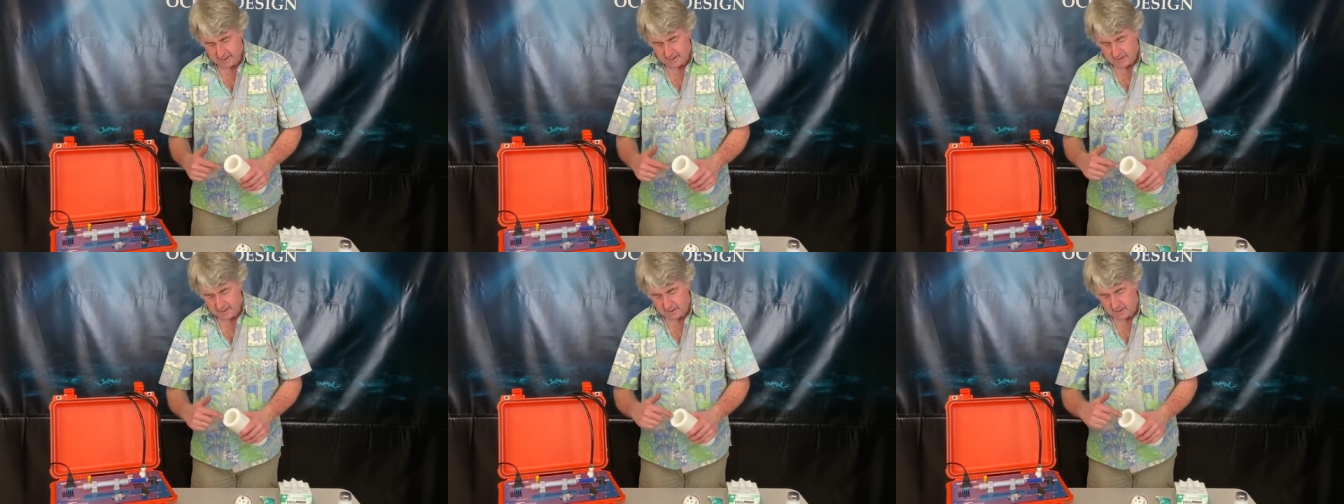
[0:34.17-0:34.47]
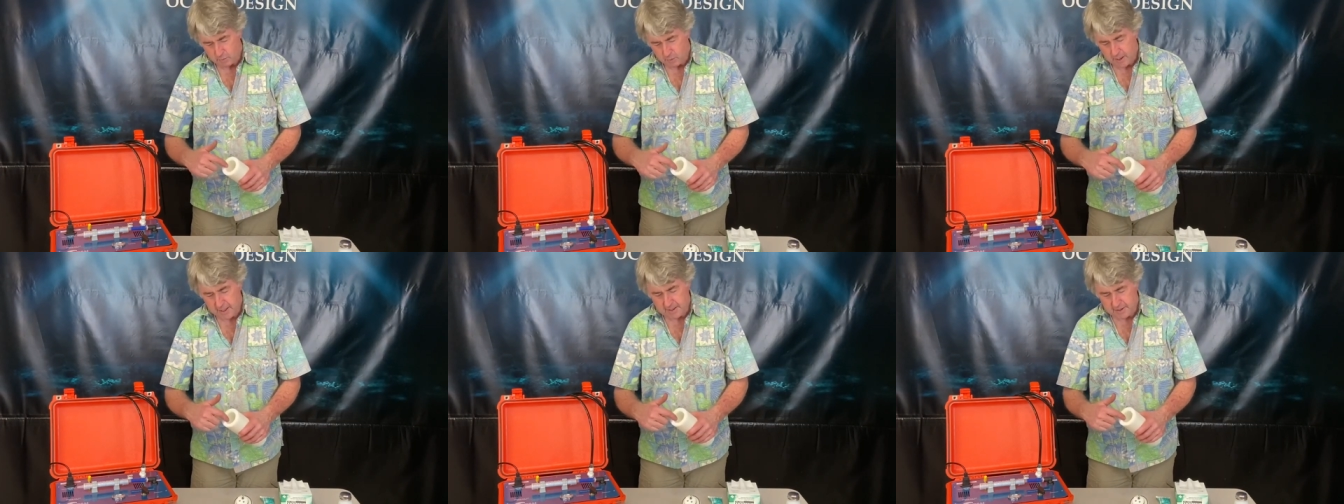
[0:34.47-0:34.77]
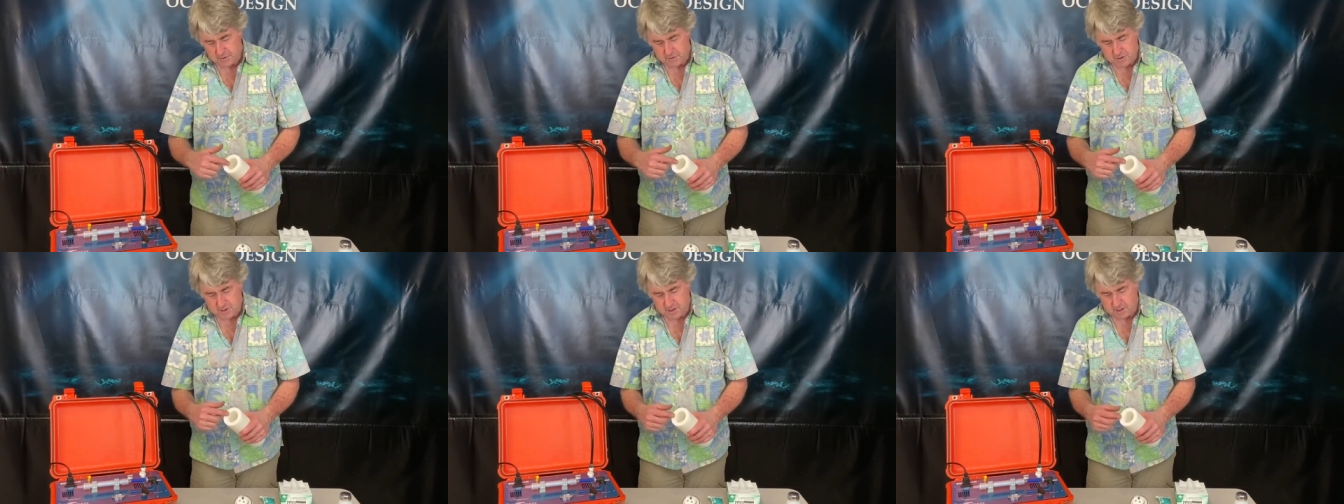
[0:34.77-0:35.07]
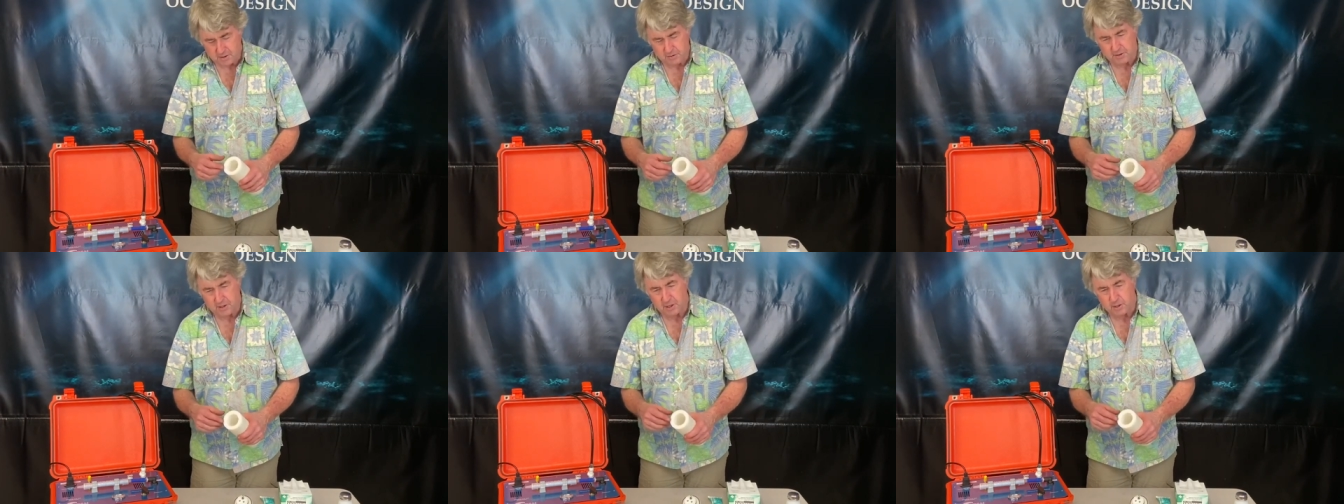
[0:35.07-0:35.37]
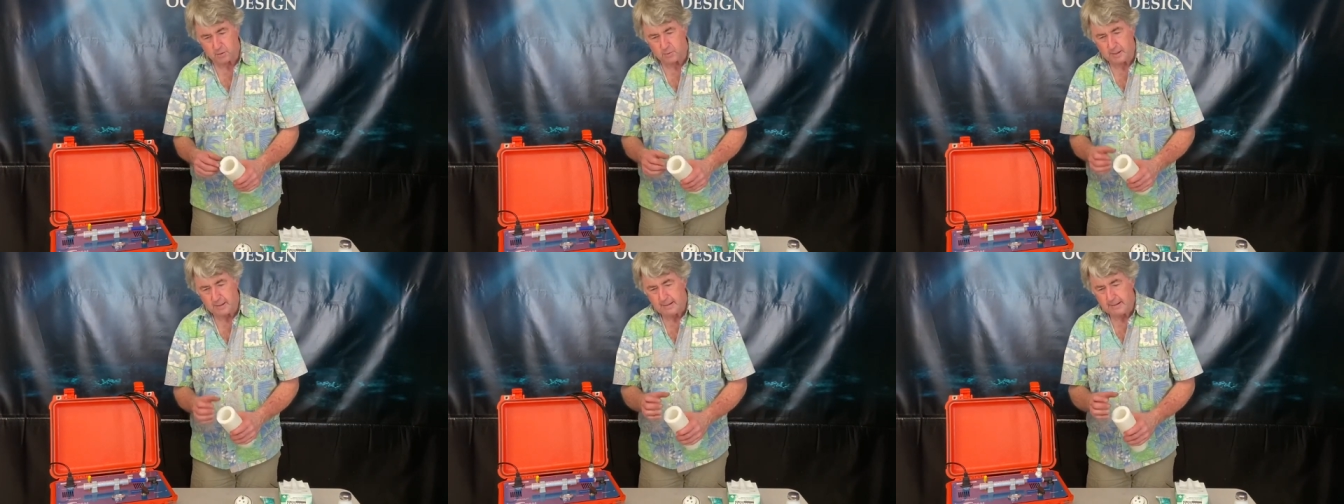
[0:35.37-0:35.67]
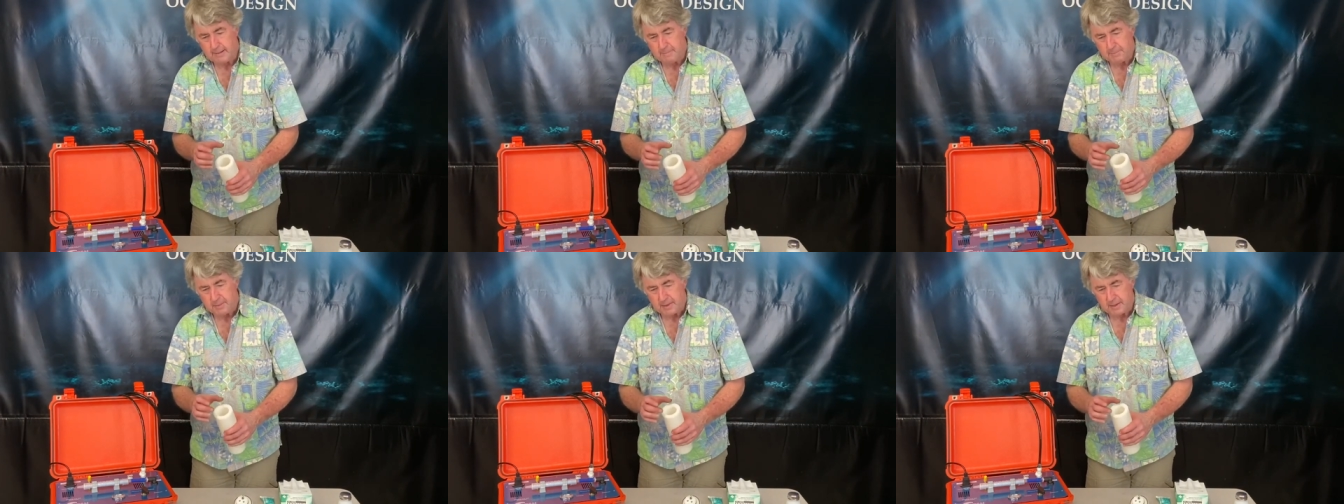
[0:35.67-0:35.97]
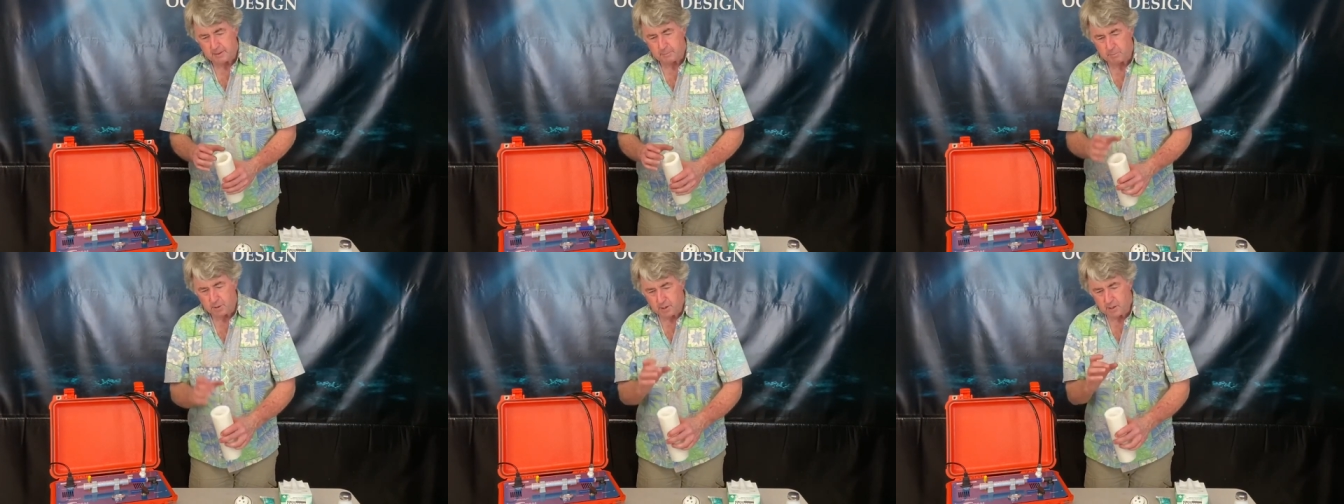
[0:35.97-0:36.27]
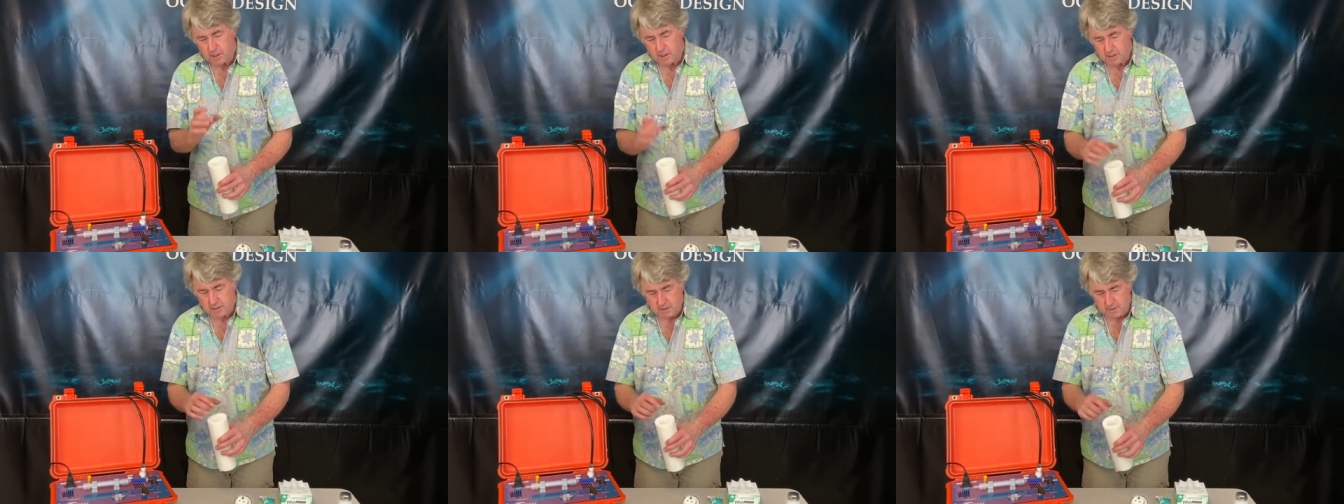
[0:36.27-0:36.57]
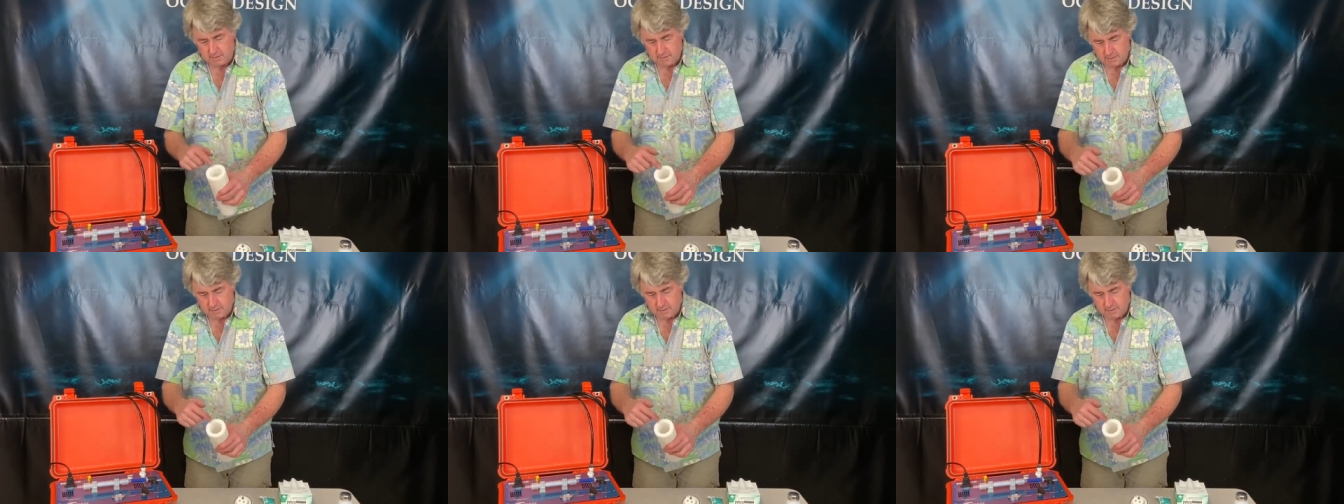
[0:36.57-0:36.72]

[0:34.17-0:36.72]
Radial seal though, the plug